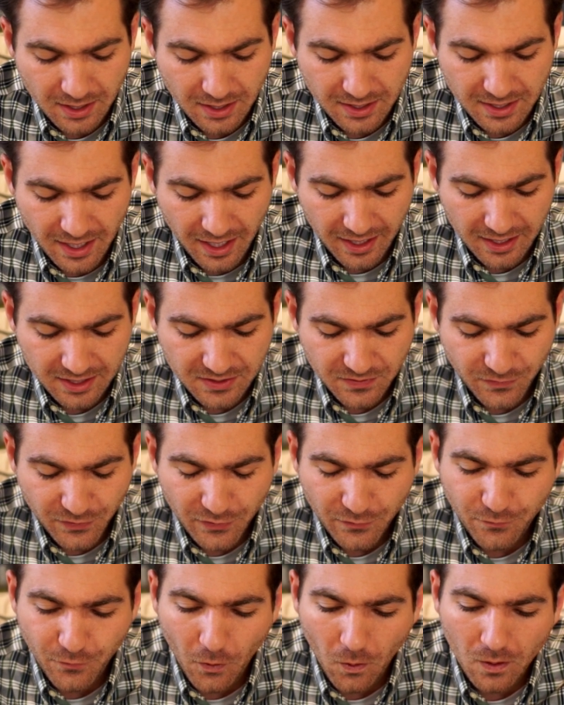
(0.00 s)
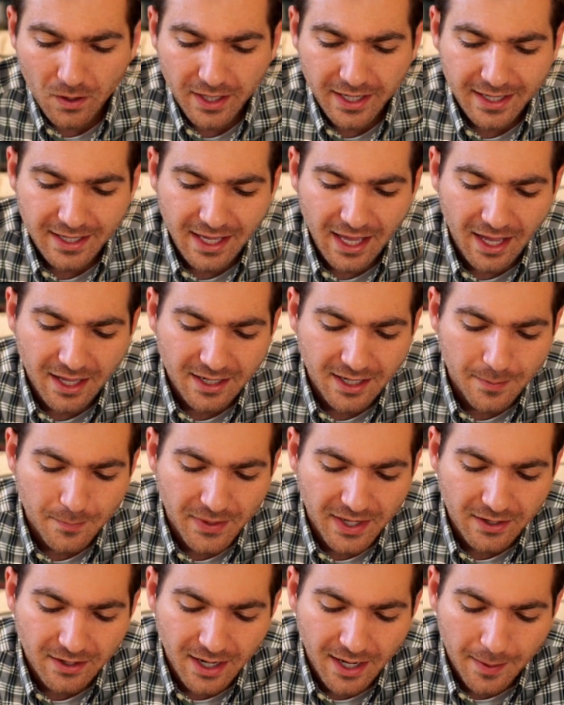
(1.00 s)
Yes, for 4 it cannot
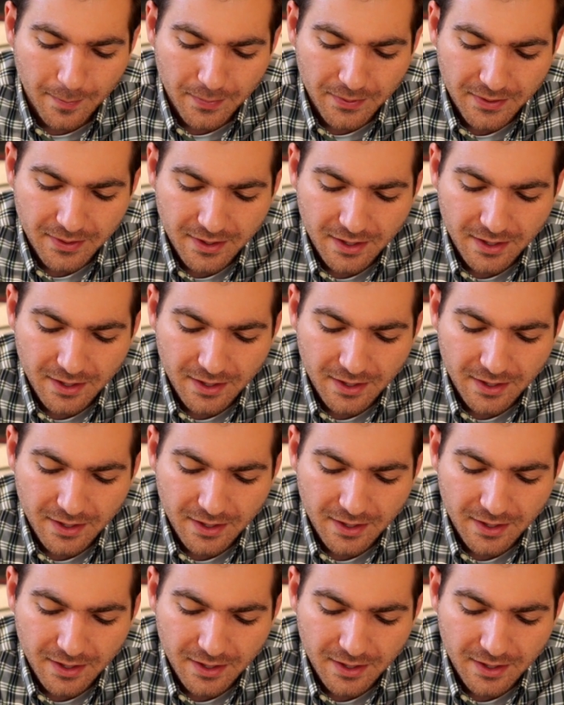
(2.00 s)
bear up.